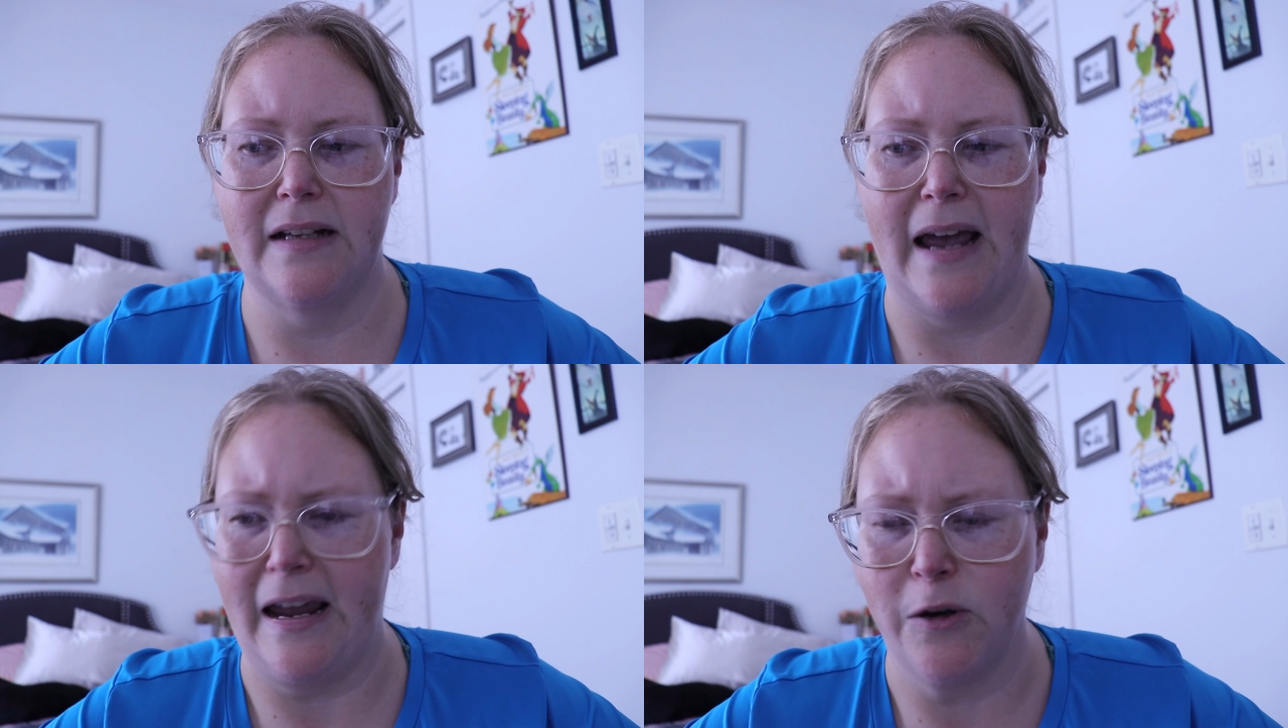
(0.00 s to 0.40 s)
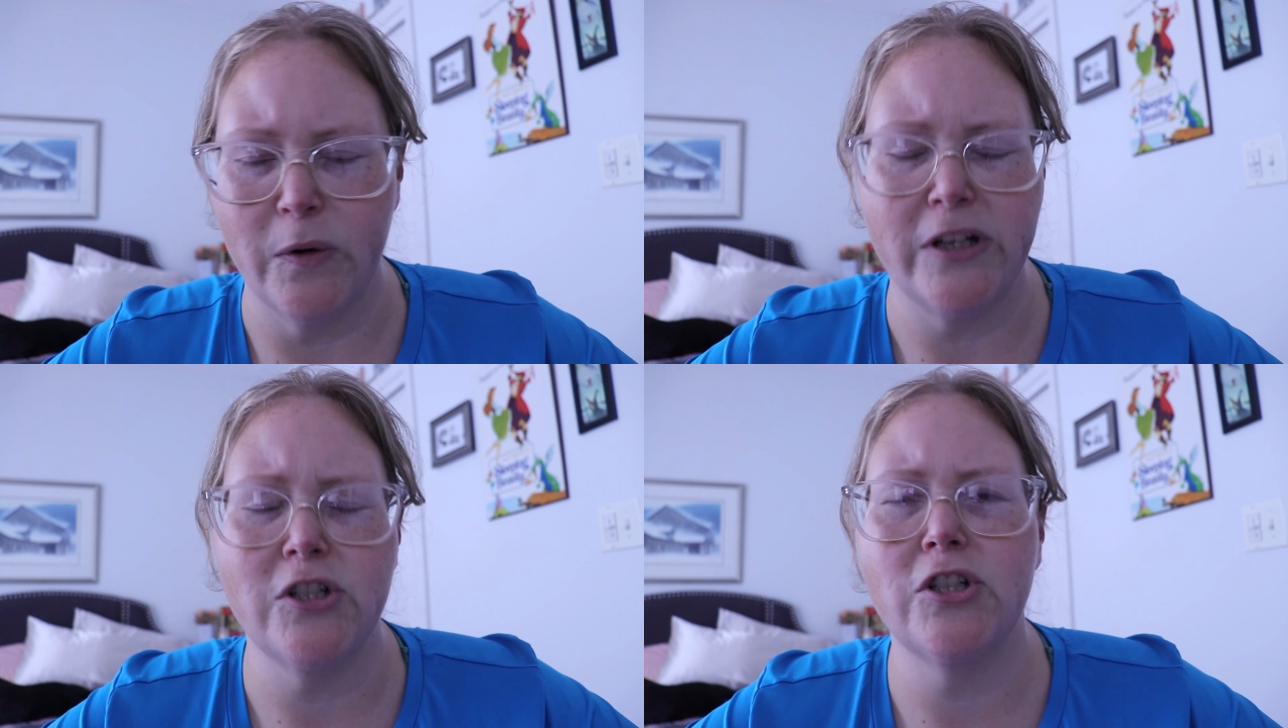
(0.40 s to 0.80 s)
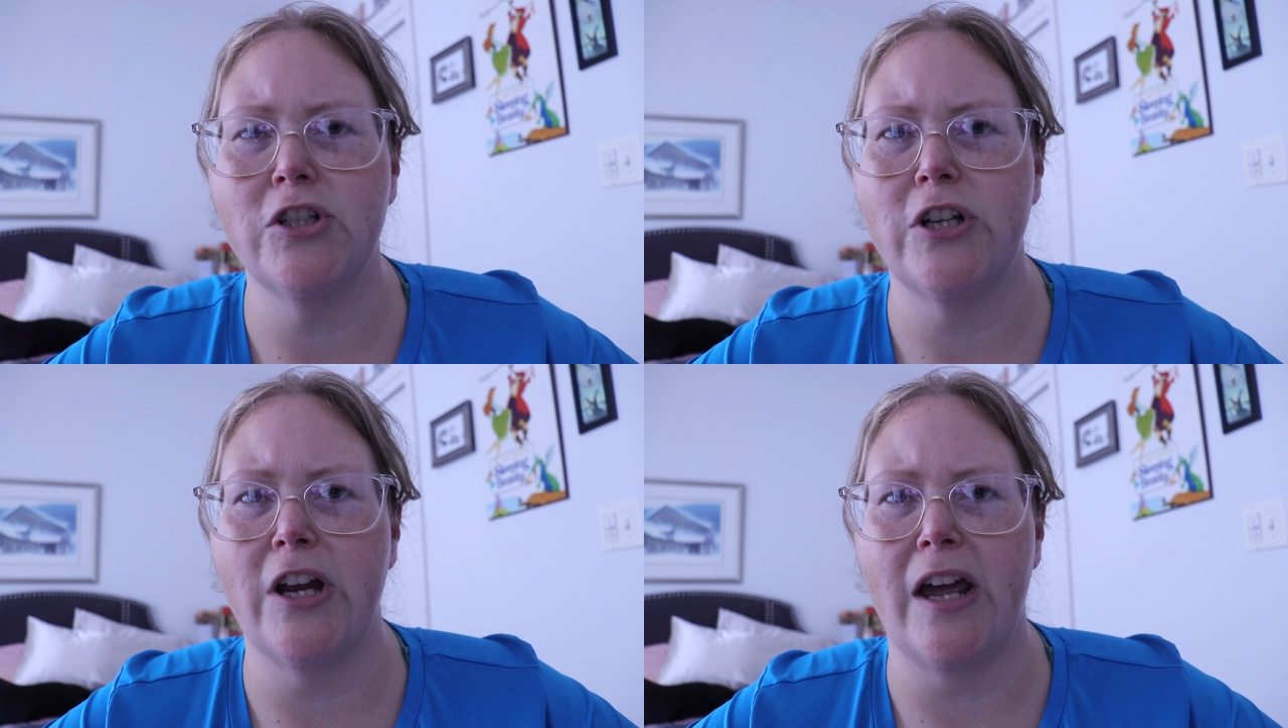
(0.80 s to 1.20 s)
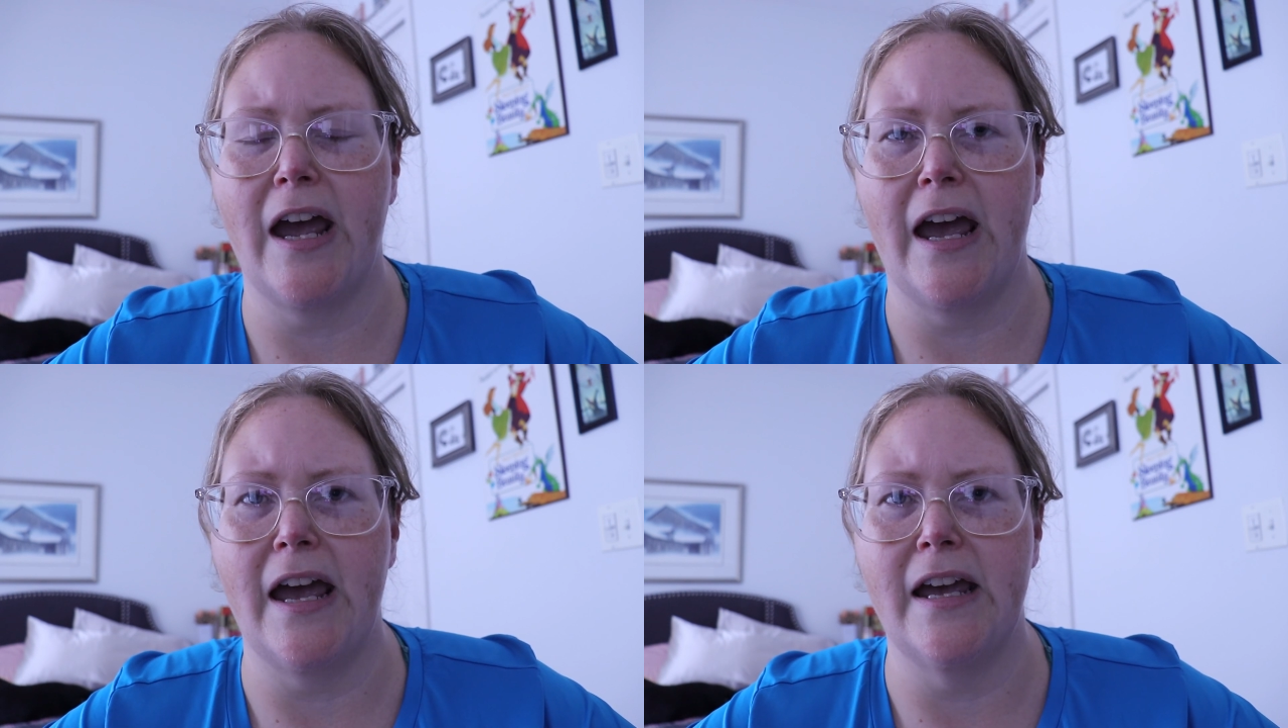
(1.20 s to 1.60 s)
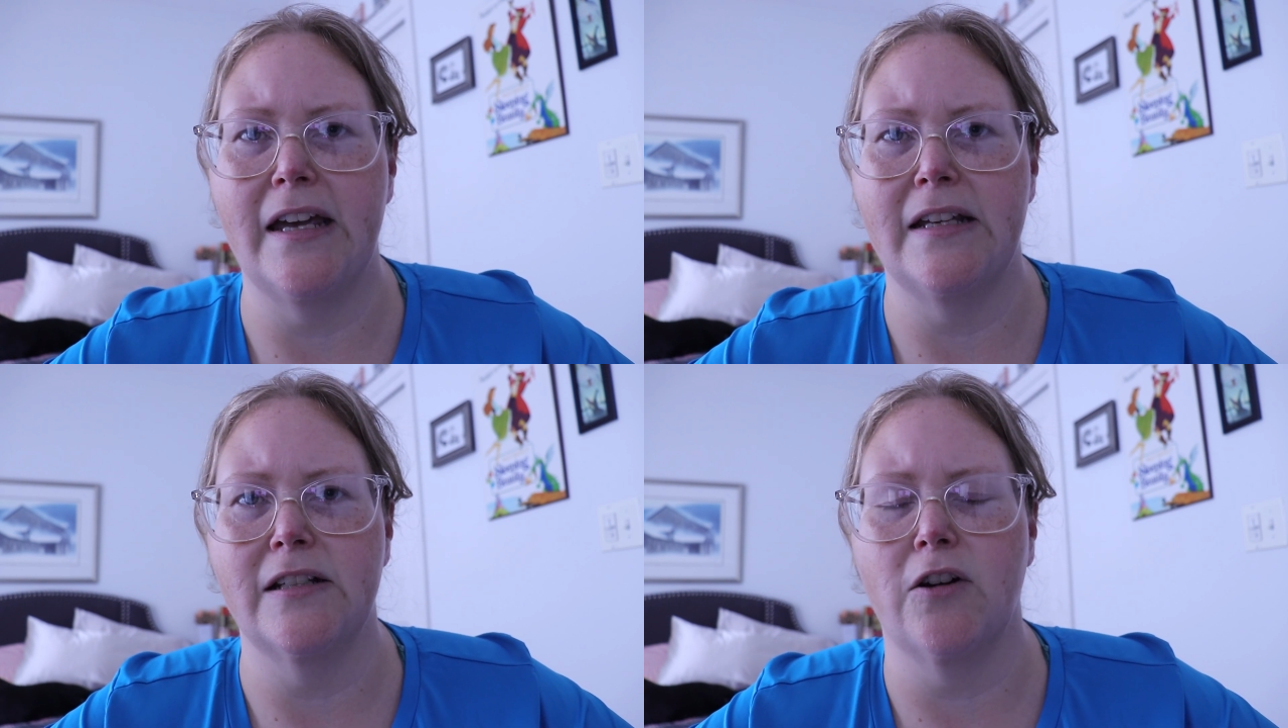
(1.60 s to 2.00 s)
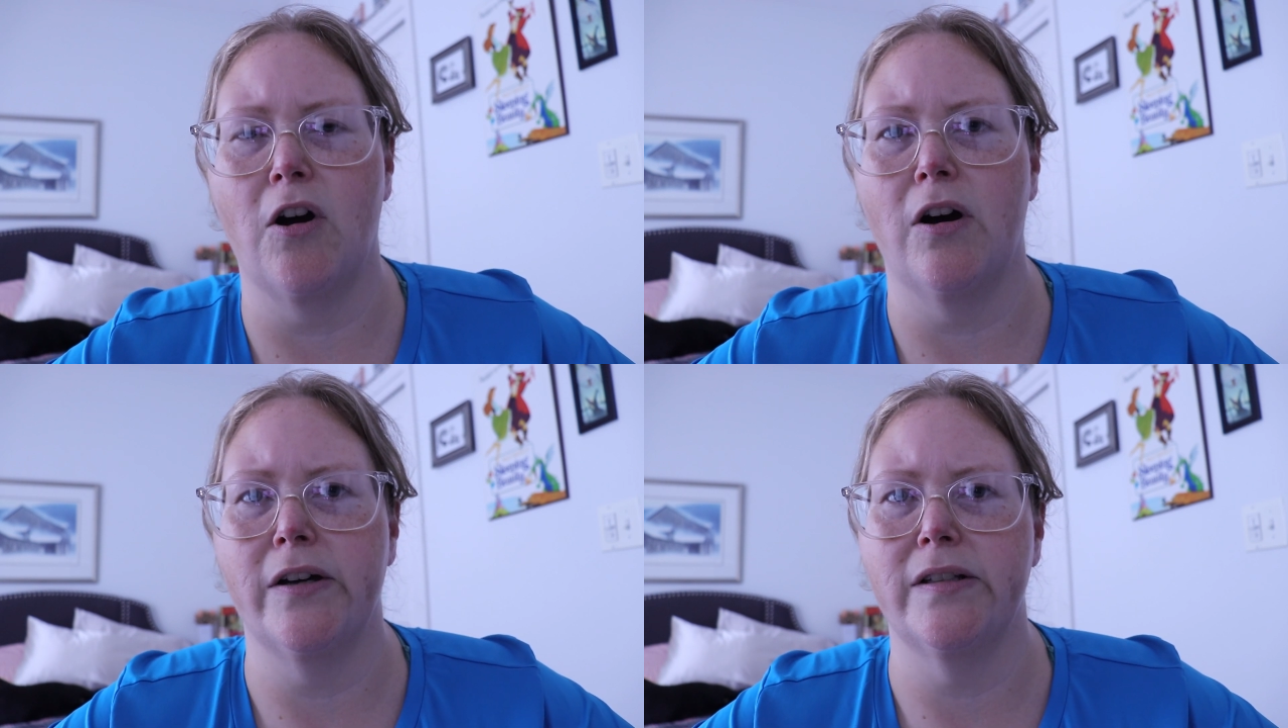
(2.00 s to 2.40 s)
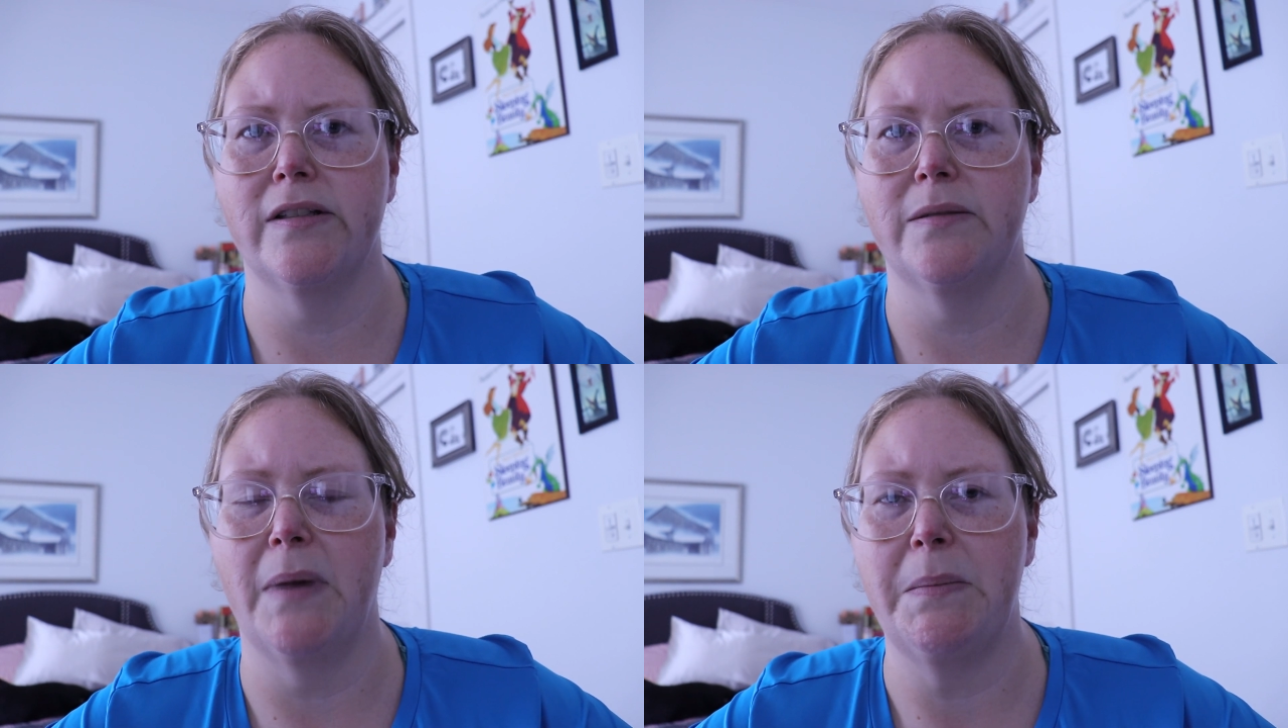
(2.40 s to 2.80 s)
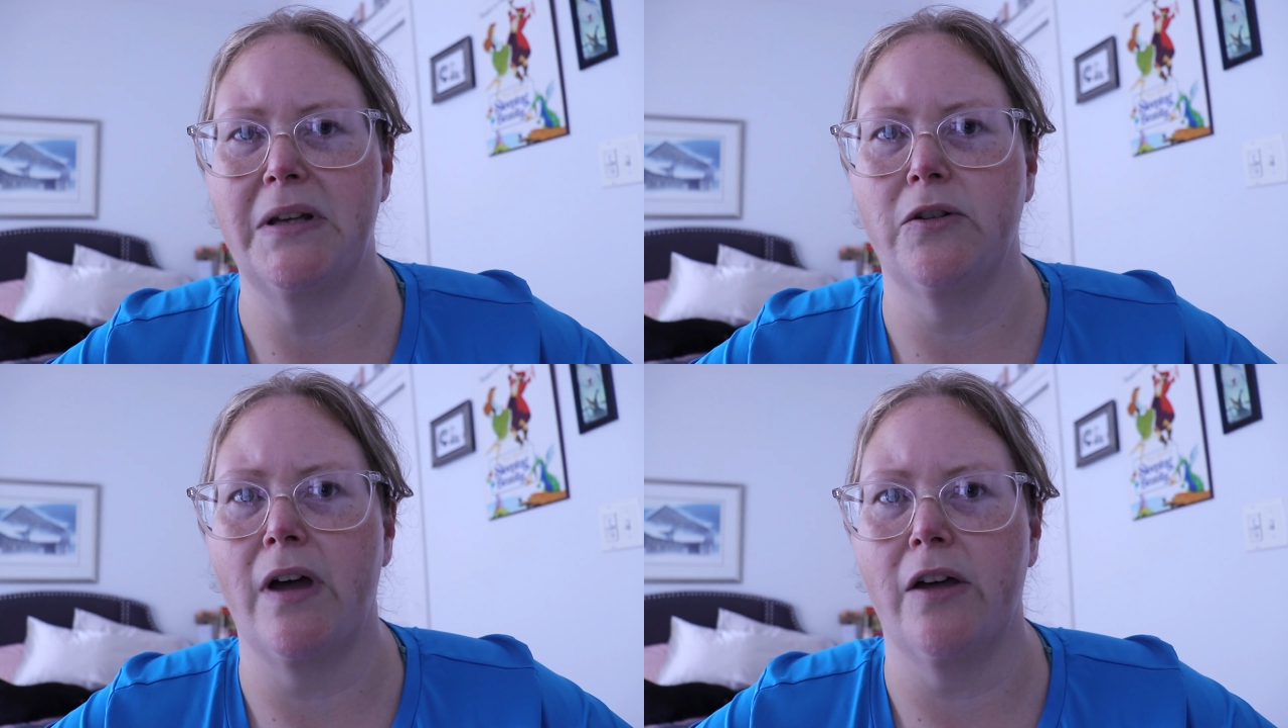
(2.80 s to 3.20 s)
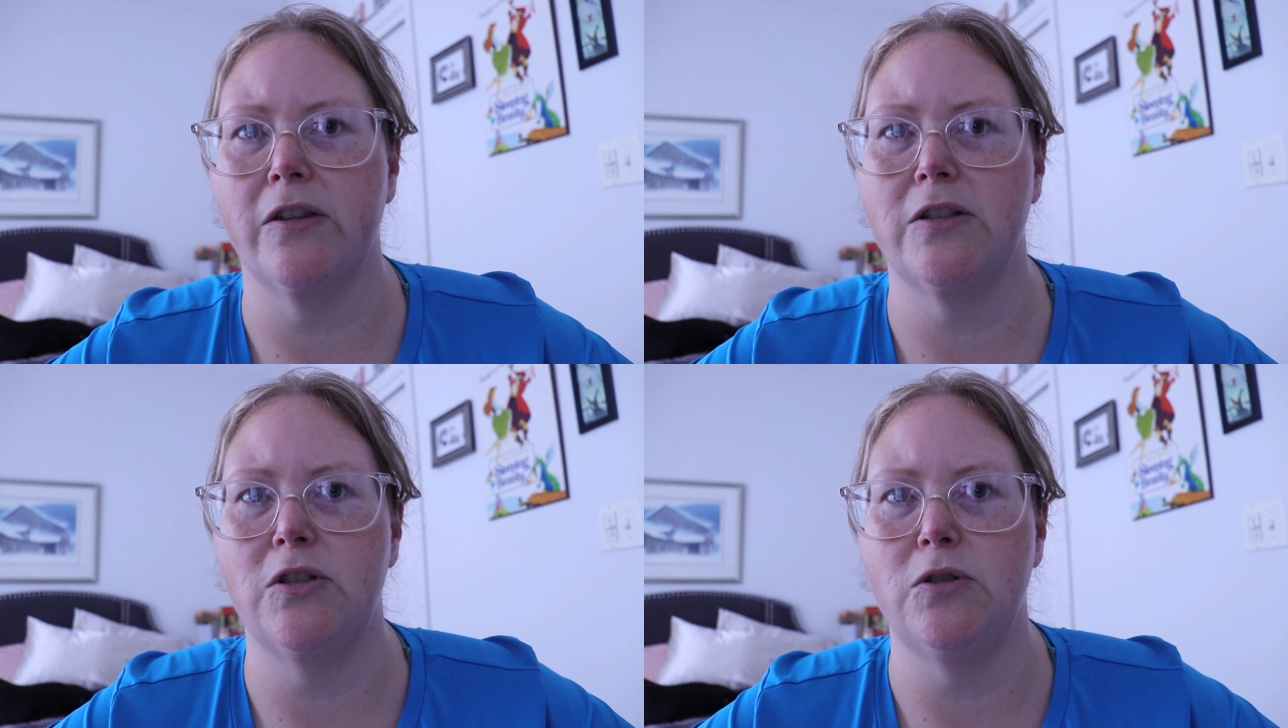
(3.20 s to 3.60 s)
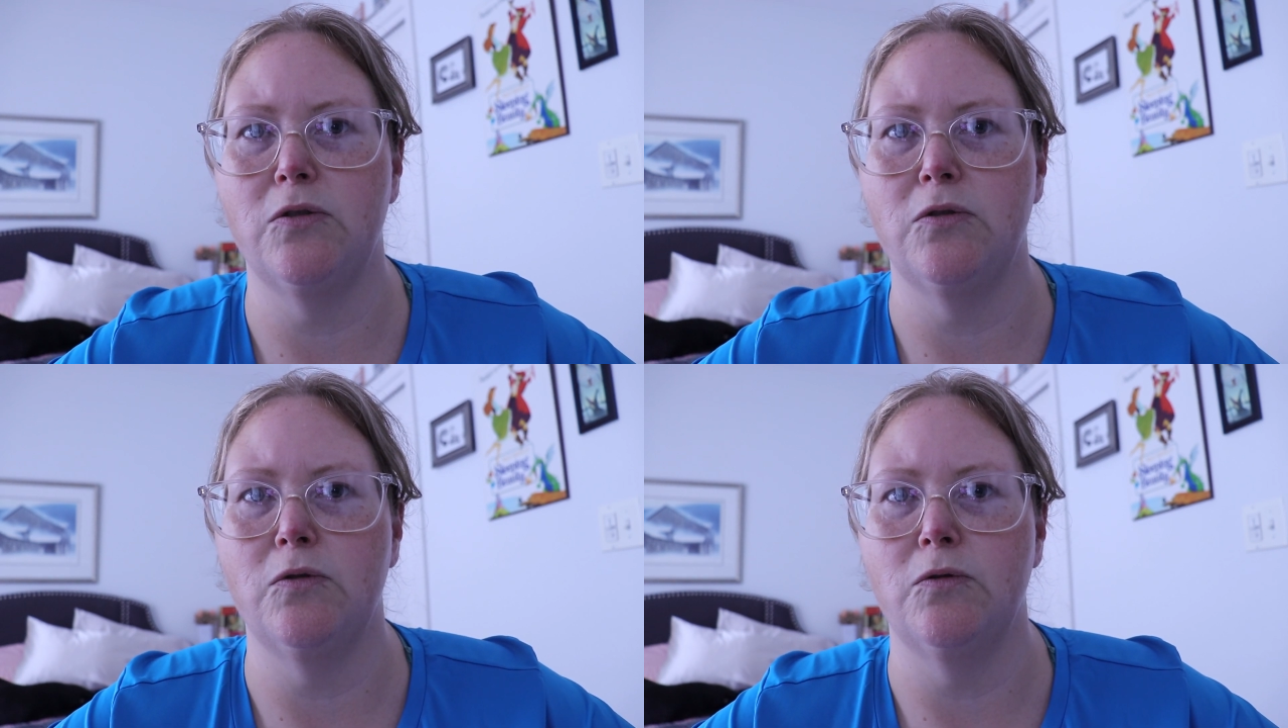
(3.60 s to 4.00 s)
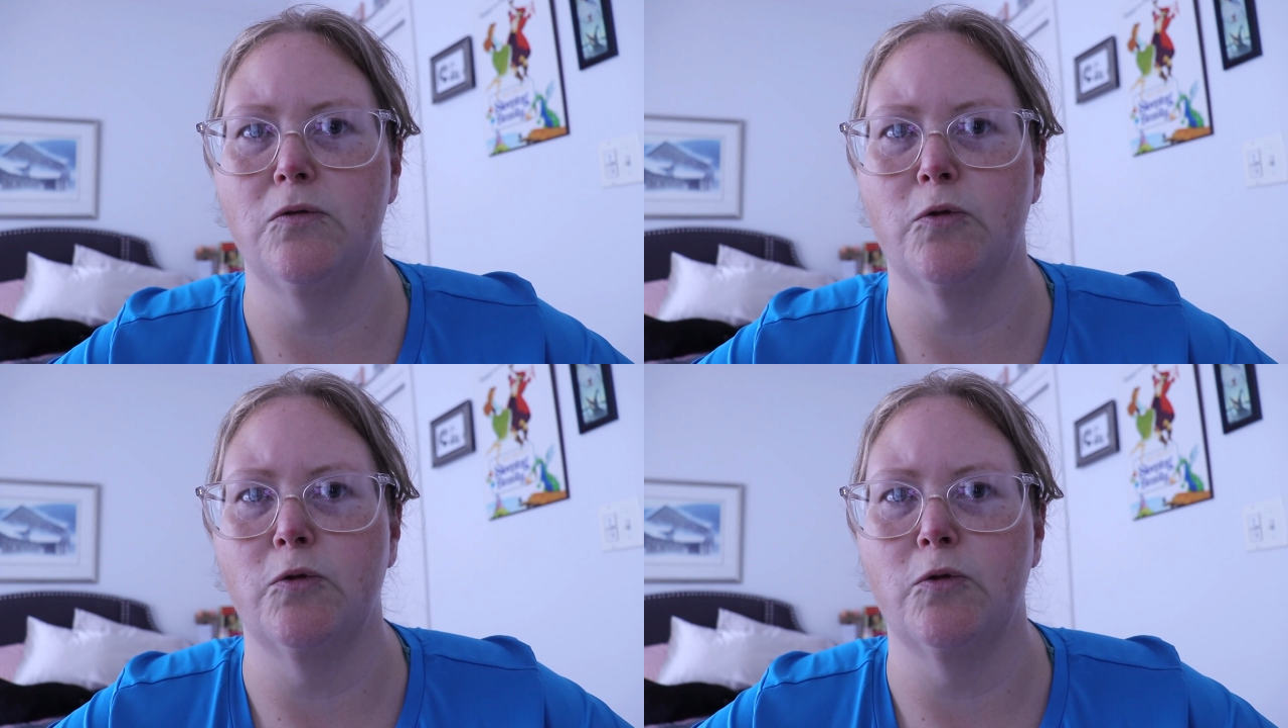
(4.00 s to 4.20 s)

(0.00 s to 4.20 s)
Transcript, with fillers: anguish and caused my mental health to